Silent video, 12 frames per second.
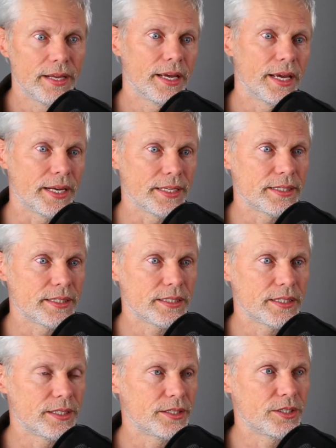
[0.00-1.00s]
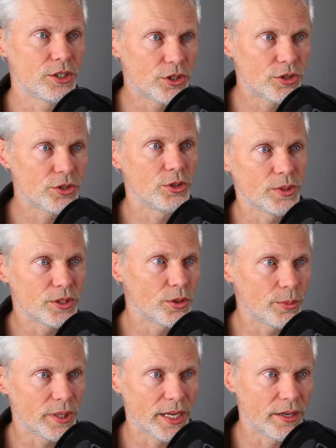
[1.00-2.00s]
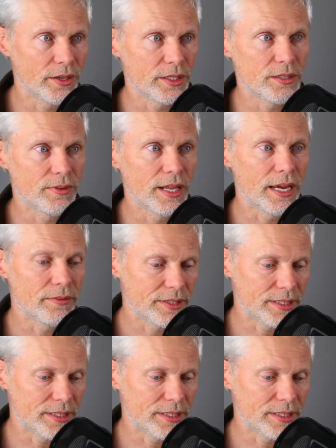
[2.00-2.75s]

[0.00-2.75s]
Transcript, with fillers: And it's it's just true in so many areas of life.